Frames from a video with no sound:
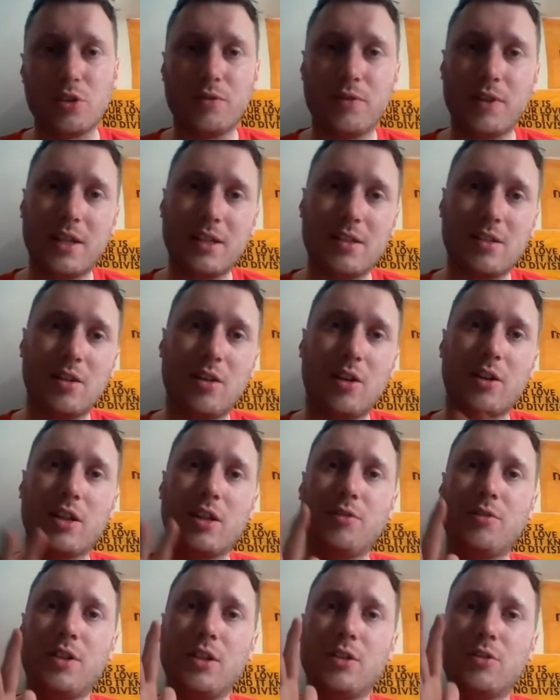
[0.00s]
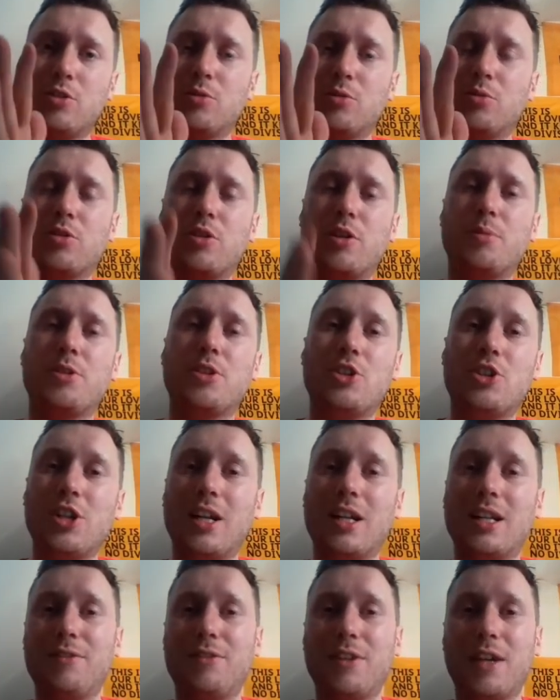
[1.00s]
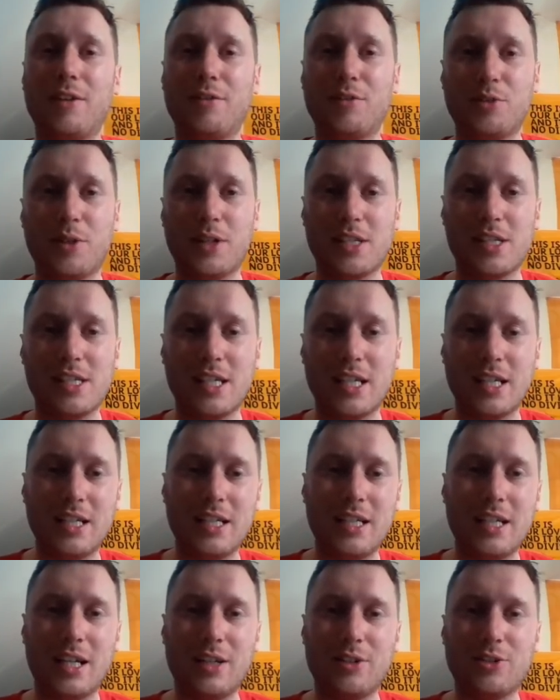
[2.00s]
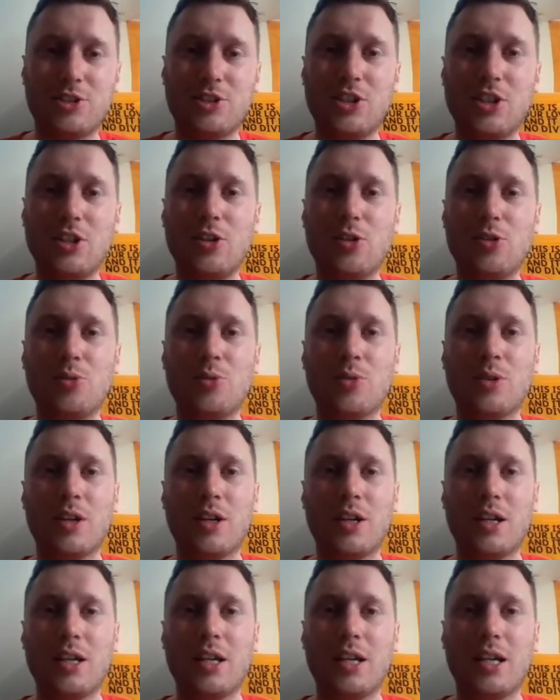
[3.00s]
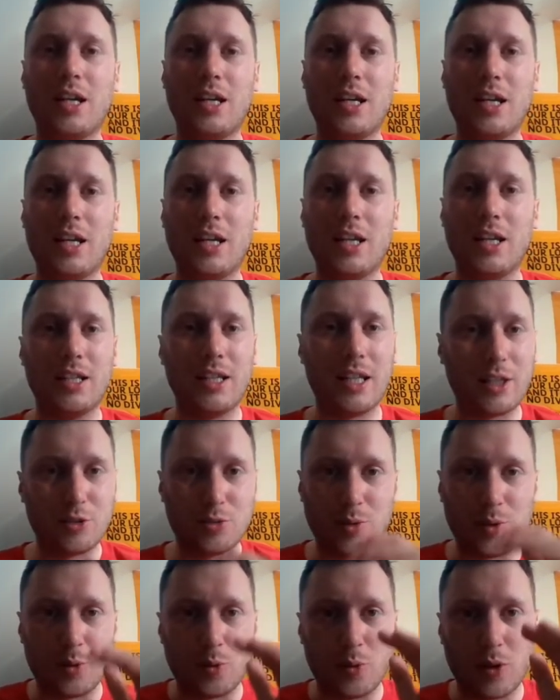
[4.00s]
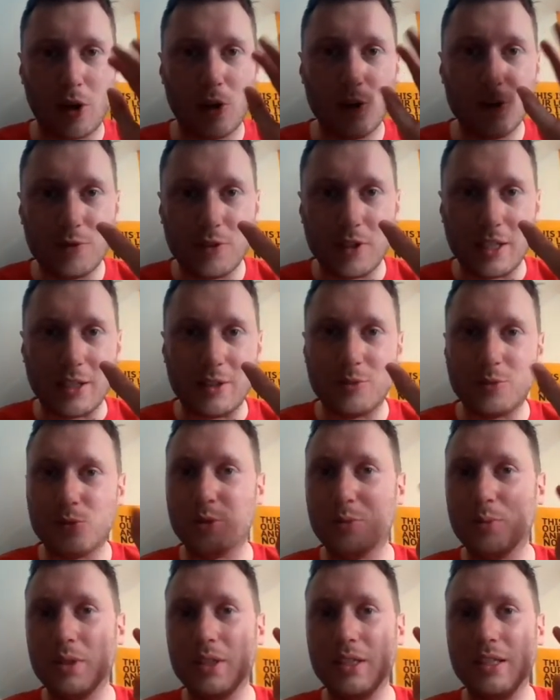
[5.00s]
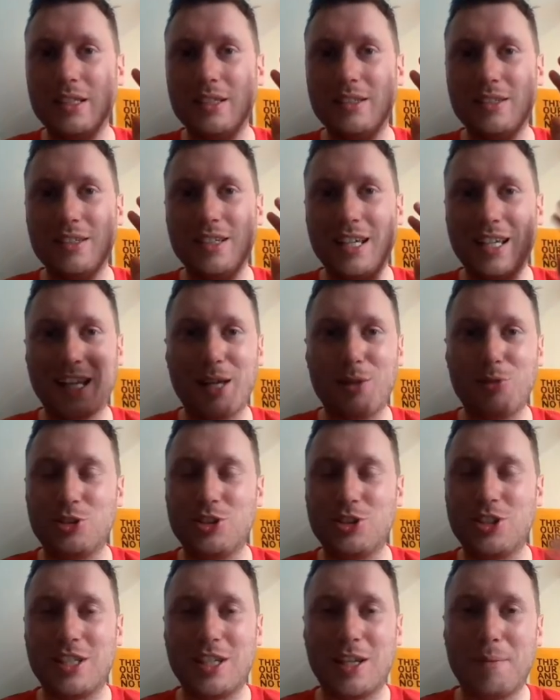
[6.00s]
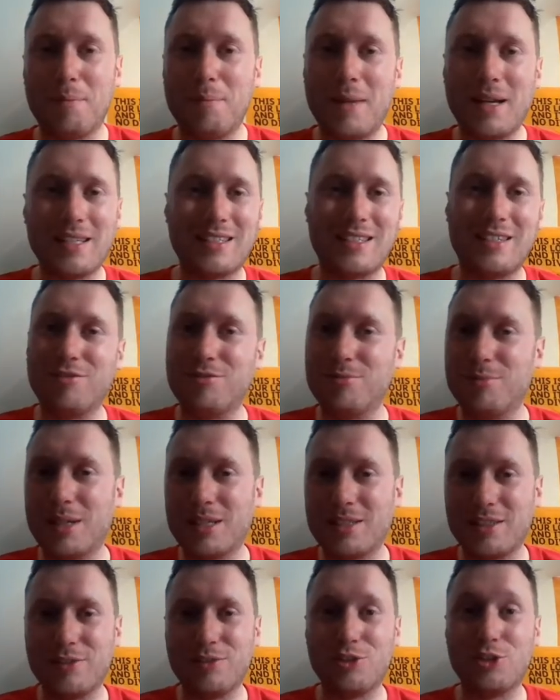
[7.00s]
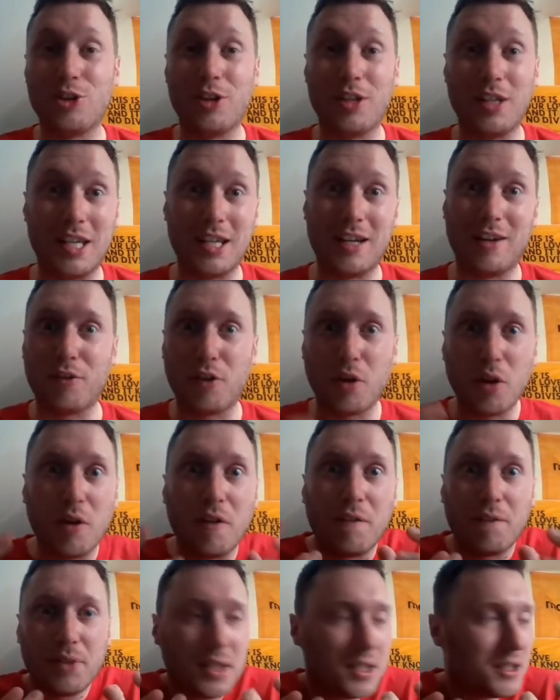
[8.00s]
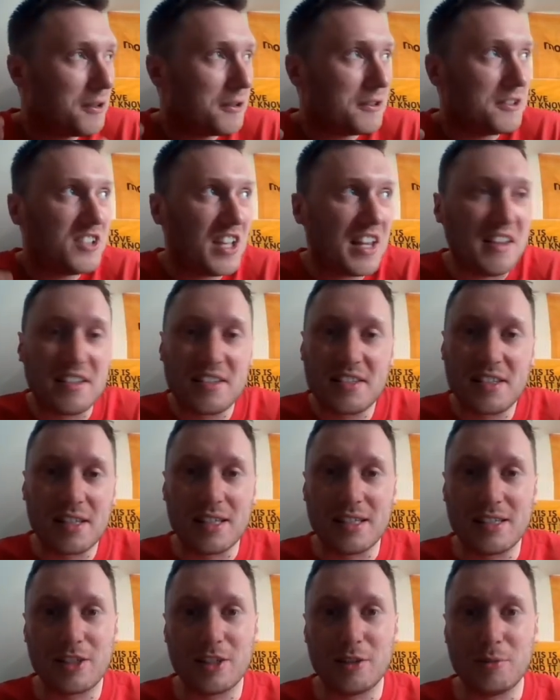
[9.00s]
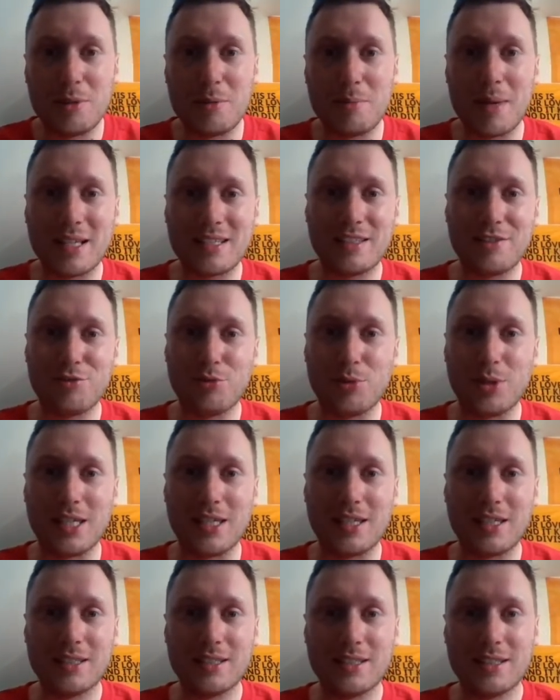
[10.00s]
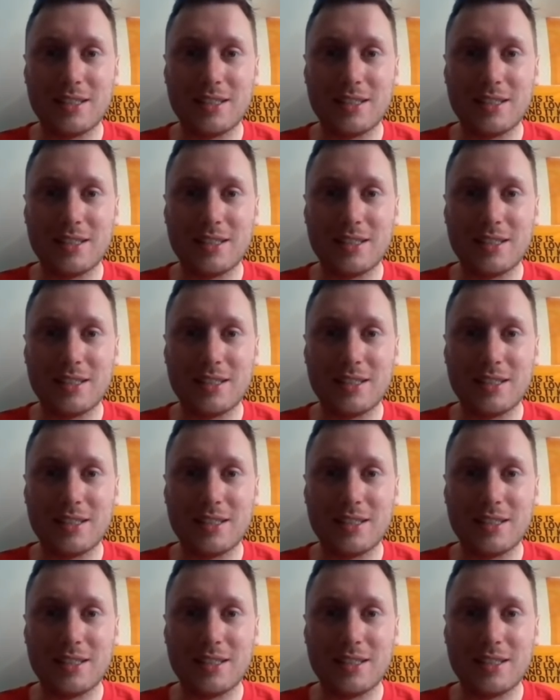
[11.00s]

Don't forget to like the video, subscribe to the channel if you haven't already, and I'll see you next week, where hopefully we'll be announcing a massive, massive signing. I've got a sense that it's going to be a massive week.